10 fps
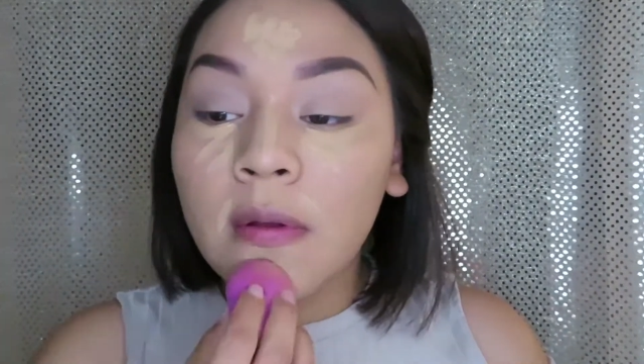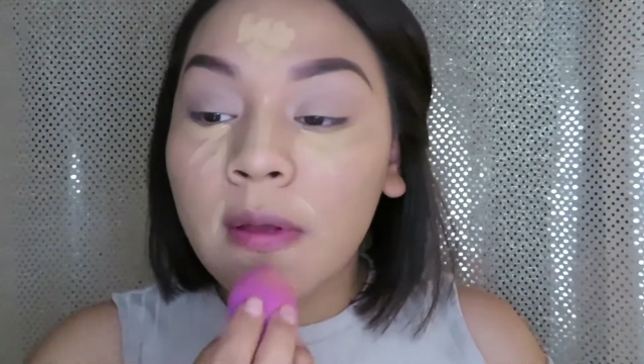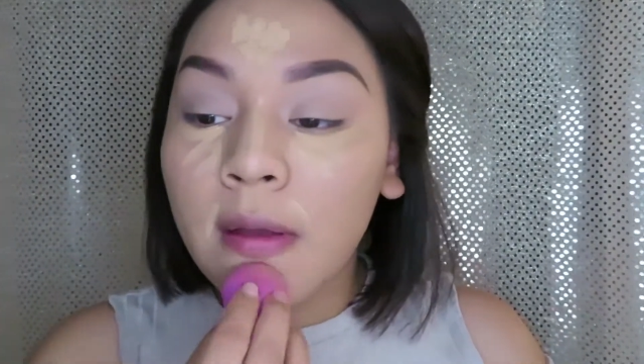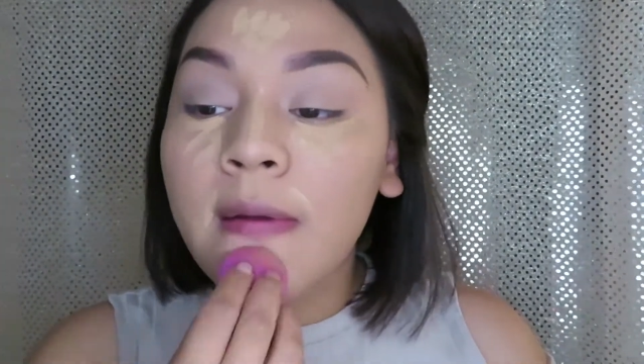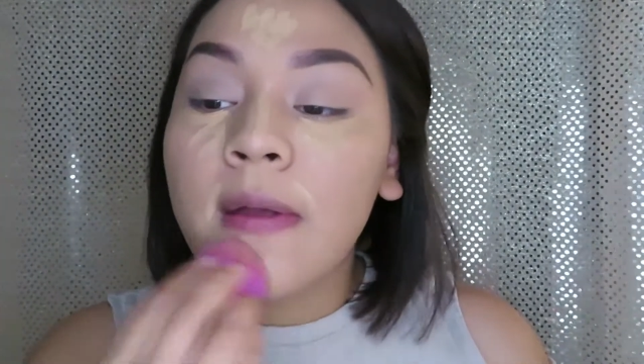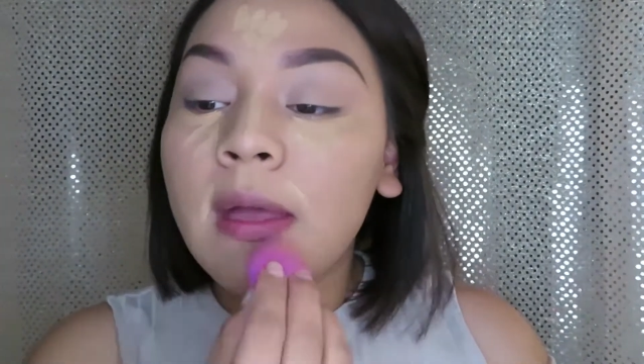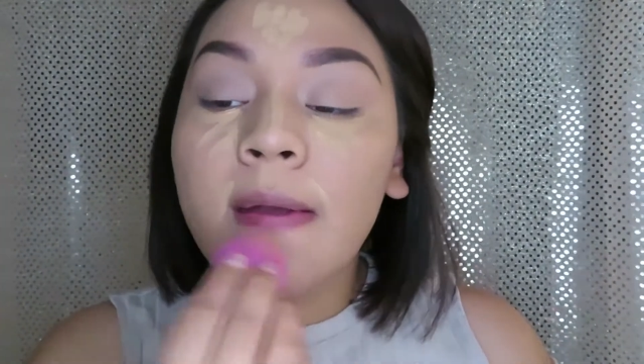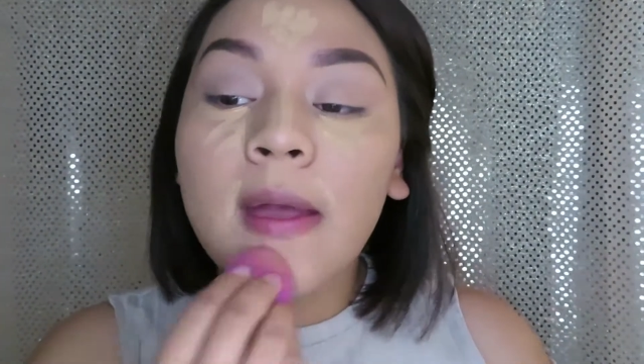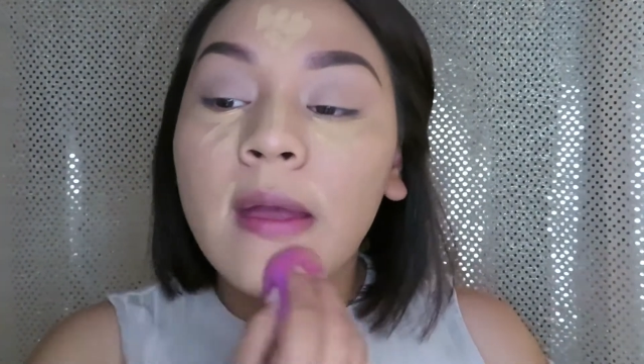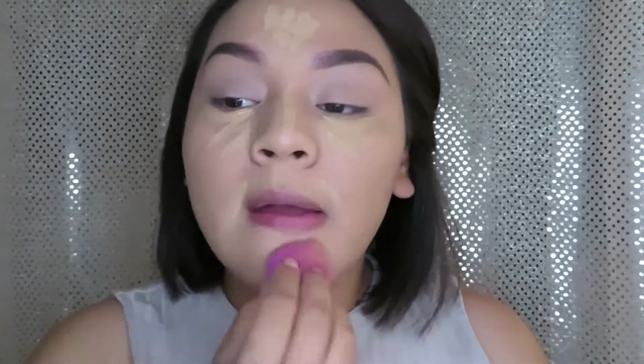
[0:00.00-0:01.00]
This beauty
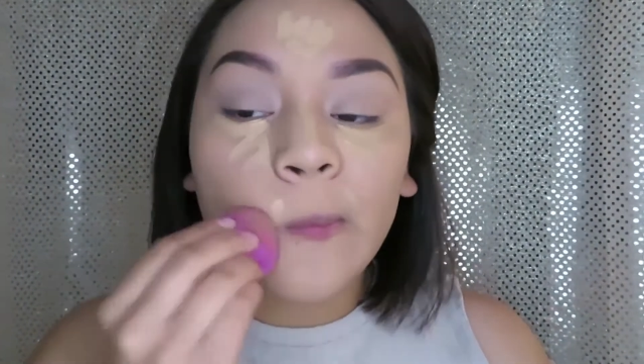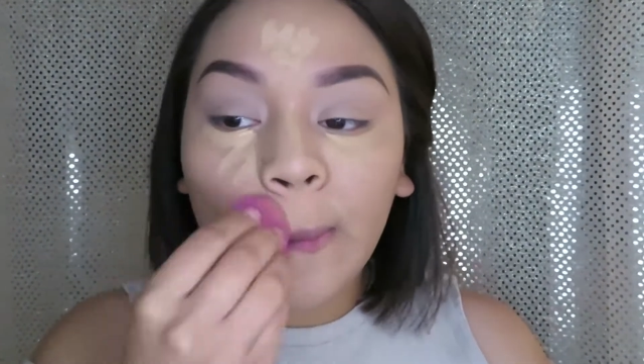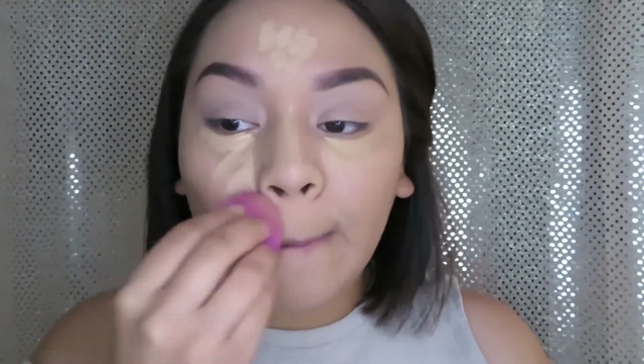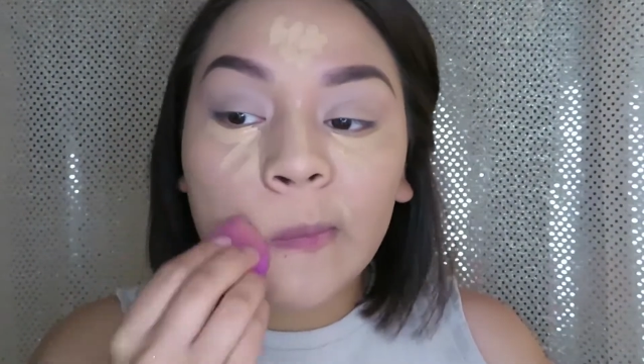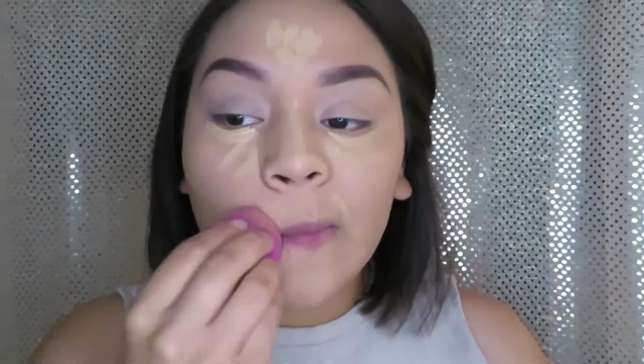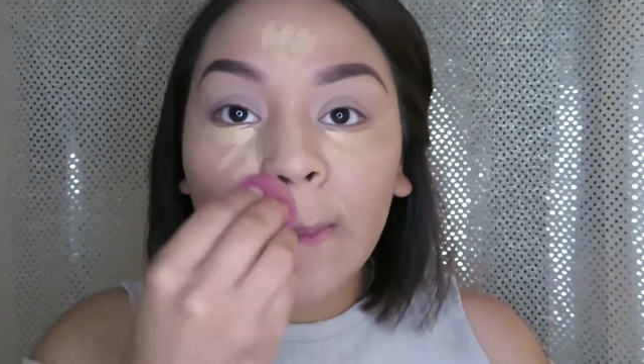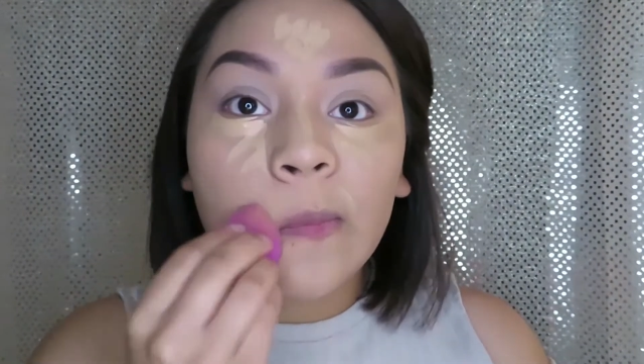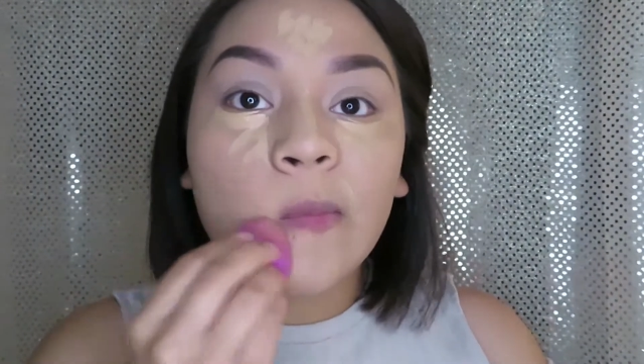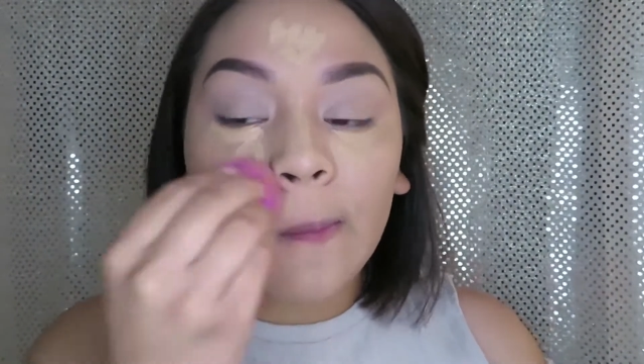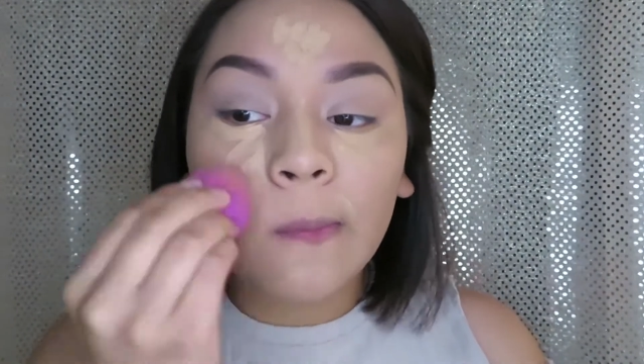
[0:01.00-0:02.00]
sponge is actually my
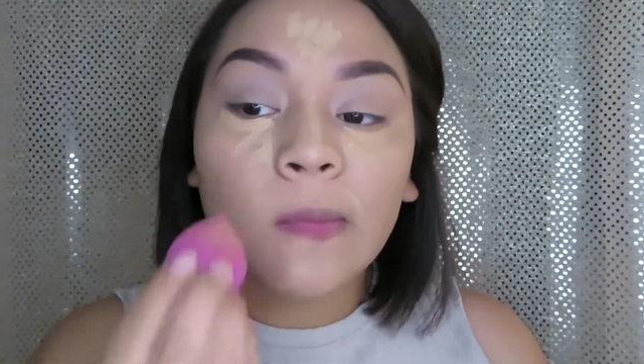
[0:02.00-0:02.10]
favorite.